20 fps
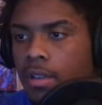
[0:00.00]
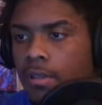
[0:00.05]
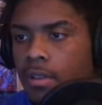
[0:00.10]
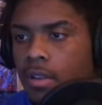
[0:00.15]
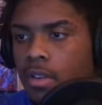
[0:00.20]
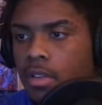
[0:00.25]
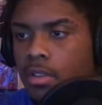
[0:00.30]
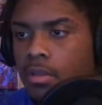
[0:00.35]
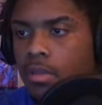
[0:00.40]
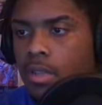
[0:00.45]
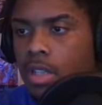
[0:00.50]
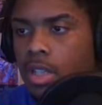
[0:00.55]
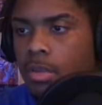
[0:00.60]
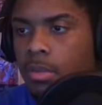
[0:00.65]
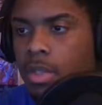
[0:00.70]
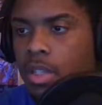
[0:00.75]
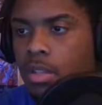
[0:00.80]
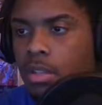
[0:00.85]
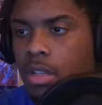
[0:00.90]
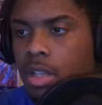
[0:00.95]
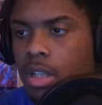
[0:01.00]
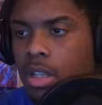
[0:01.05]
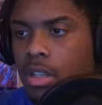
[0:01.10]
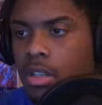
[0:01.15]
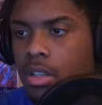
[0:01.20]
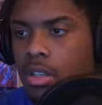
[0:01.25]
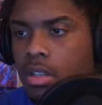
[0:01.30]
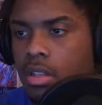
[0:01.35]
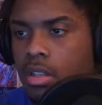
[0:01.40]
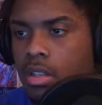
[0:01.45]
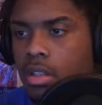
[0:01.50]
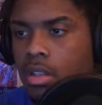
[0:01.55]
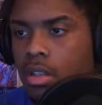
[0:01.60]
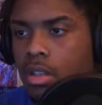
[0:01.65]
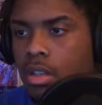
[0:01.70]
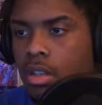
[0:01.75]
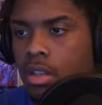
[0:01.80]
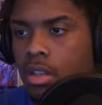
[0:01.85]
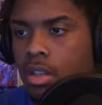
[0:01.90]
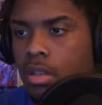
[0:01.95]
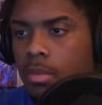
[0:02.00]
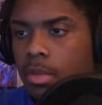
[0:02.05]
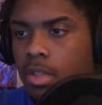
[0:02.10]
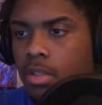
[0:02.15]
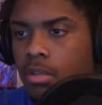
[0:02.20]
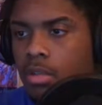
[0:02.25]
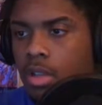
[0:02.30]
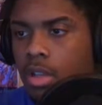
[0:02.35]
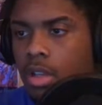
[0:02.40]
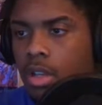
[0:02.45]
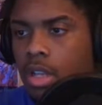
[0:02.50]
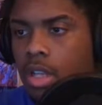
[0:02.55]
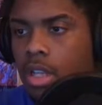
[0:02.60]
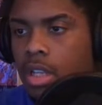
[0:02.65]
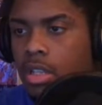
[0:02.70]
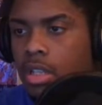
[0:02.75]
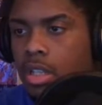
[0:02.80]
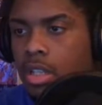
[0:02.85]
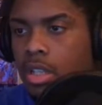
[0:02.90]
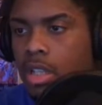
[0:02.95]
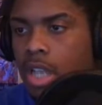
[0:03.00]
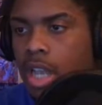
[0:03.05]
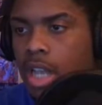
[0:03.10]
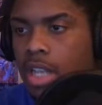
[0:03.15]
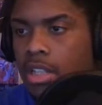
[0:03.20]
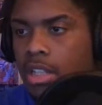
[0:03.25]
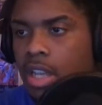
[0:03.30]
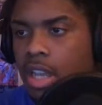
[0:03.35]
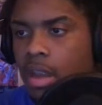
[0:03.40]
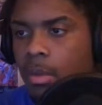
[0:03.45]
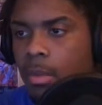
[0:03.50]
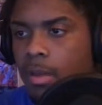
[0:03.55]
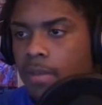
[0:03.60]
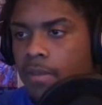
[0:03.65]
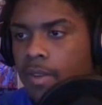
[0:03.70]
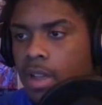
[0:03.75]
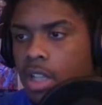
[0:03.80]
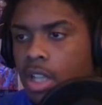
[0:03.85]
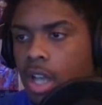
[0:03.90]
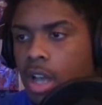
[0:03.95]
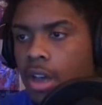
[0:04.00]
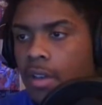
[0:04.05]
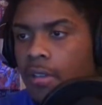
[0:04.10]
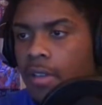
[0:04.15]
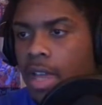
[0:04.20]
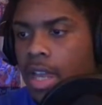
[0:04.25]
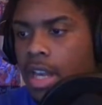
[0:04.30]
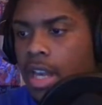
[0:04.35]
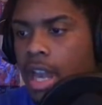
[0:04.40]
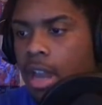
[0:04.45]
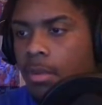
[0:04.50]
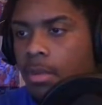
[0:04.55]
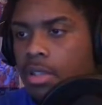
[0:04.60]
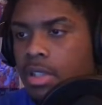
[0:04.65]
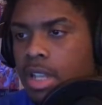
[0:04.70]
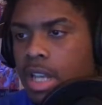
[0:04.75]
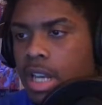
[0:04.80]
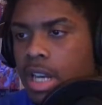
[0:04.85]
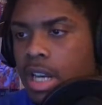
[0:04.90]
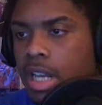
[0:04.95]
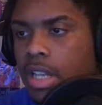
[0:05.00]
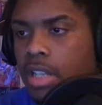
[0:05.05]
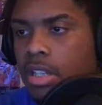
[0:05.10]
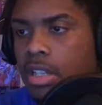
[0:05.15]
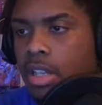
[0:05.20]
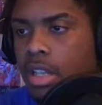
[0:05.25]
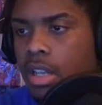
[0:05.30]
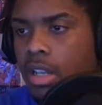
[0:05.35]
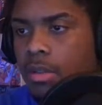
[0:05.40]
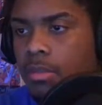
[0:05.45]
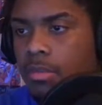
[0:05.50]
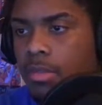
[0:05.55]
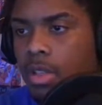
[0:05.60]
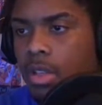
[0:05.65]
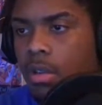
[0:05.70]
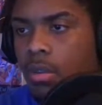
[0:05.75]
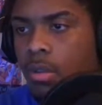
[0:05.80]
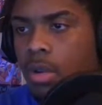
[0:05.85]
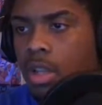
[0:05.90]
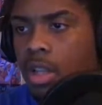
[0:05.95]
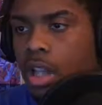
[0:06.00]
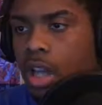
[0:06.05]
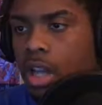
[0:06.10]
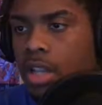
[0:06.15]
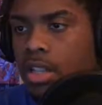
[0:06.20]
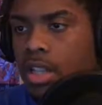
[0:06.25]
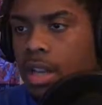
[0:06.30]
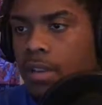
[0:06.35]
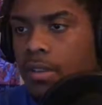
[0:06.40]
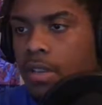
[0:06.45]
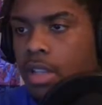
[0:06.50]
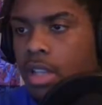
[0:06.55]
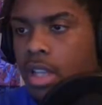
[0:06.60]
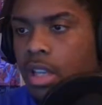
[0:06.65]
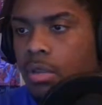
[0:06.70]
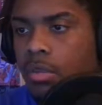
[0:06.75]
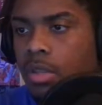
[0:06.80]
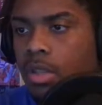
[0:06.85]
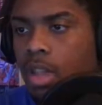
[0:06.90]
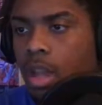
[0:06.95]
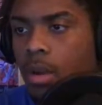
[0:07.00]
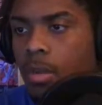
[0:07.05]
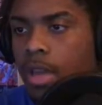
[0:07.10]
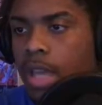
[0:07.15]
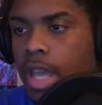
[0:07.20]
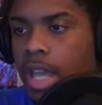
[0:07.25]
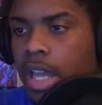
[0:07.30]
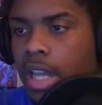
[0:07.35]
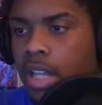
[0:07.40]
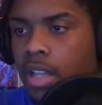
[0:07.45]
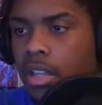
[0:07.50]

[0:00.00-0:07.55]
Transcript: First of all, let me do this. Let me do all this because last time we fell off, and that was not a nice time. We lost everything, and we thought we had it.